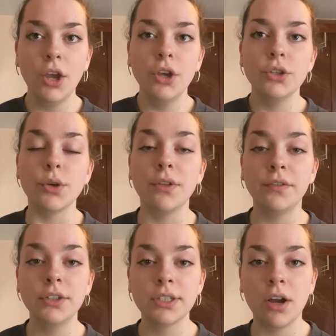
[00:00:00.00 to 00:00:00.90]
So the
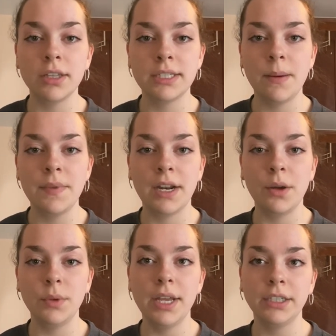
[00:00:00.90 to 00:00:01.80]
first concept that I
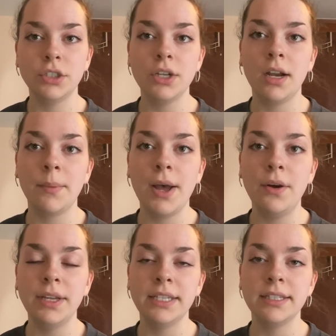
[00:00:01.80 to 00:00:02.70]
would like to talk
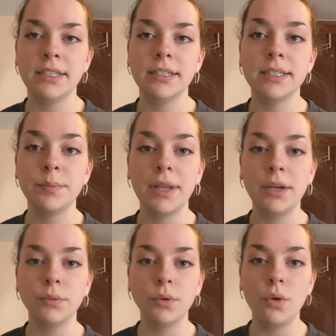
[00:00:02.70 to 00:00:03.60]
about is the display
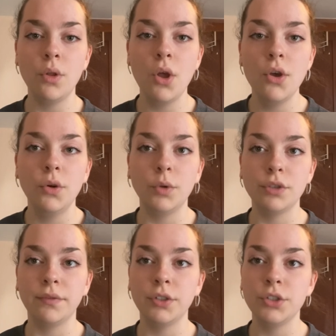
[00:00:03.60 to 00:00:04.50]
rule, which
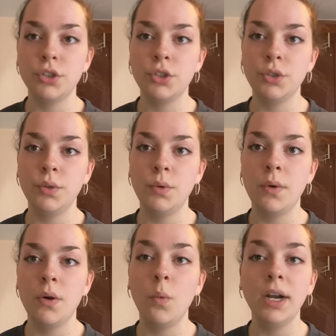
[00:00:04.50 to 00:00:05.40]
refers to
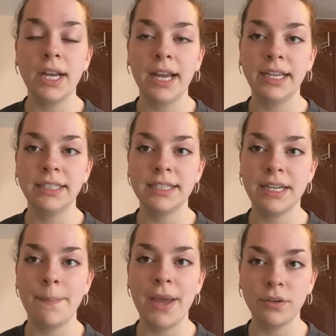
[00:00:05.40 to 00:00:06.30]
what kinds and
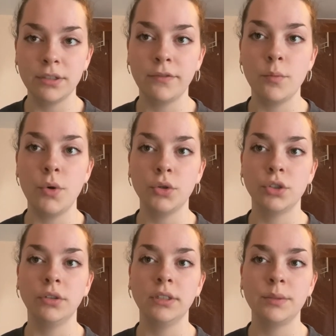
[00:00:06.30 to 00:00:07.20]
amounts of
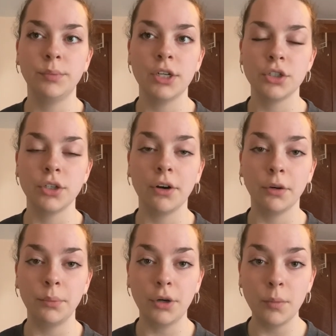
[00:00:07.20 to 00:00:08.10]
emotional expression are
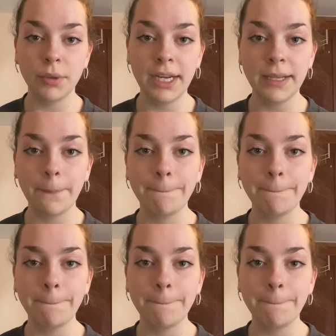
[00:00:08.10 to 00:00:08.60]
appropriate.